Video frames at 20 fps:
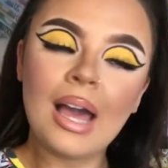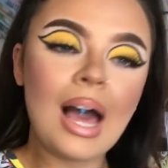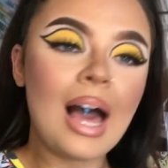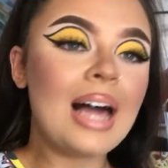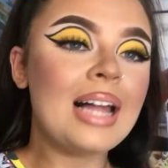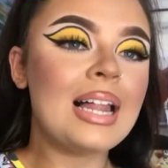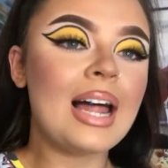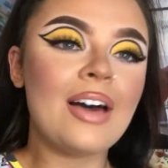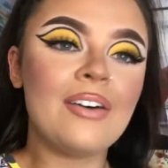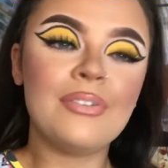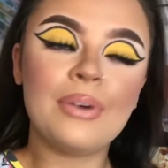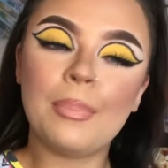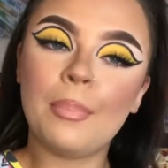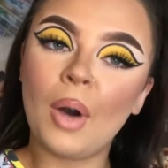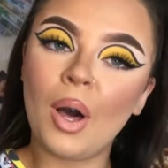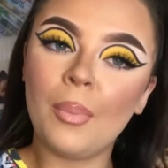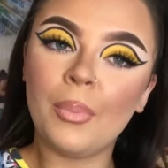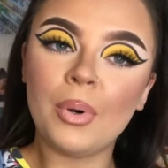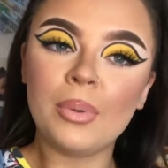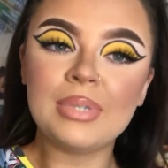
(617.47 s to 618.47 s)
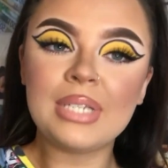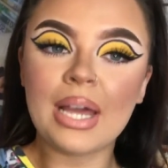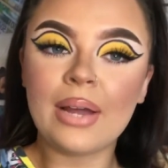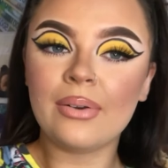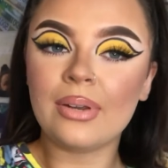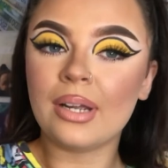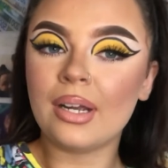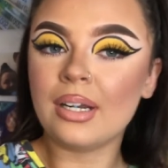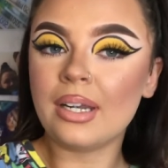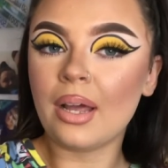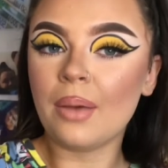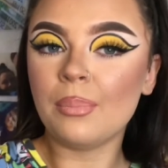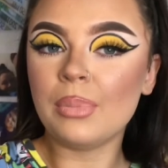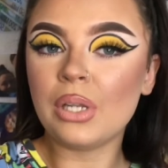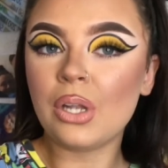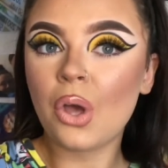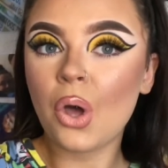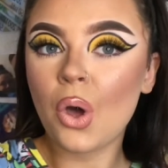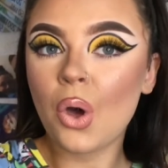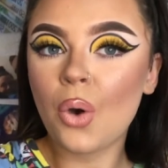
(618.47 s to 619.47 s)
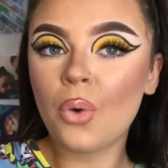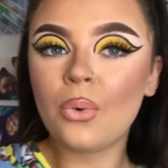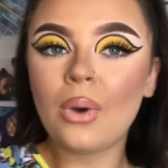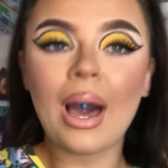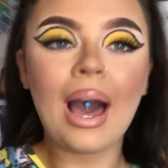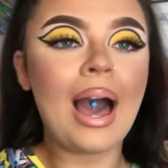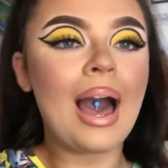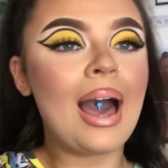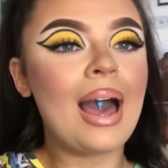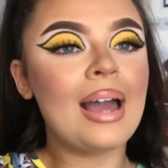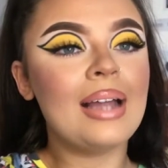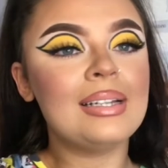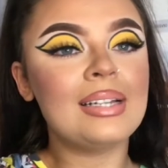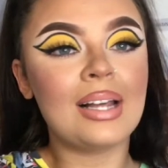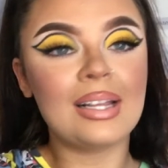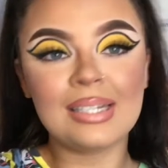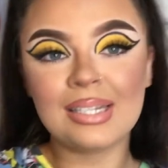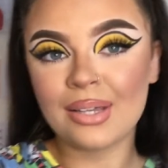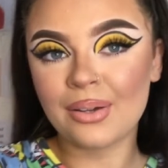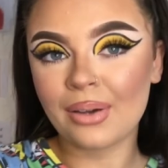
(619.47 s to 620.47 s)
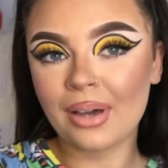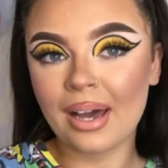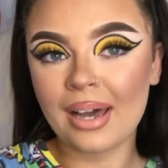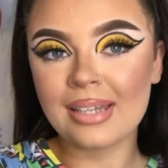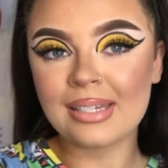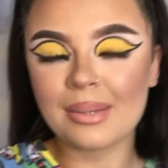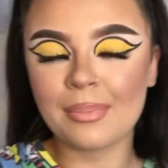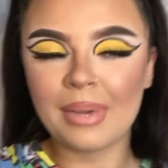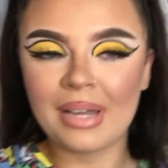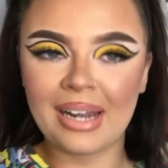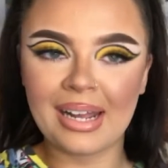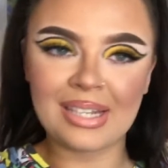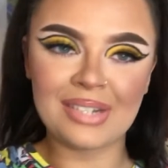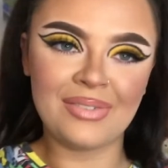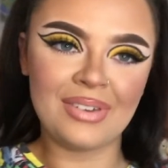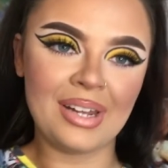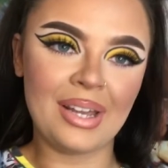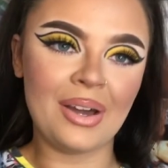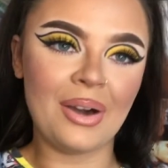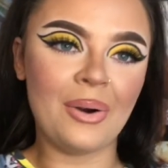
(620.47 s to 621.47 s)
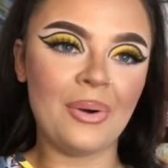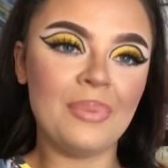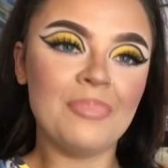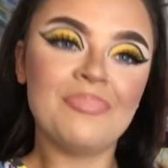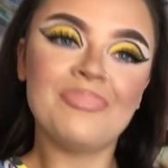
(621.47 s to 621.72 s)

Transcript: I'll have it pop up down here down below, and I'll see you guys in my next video.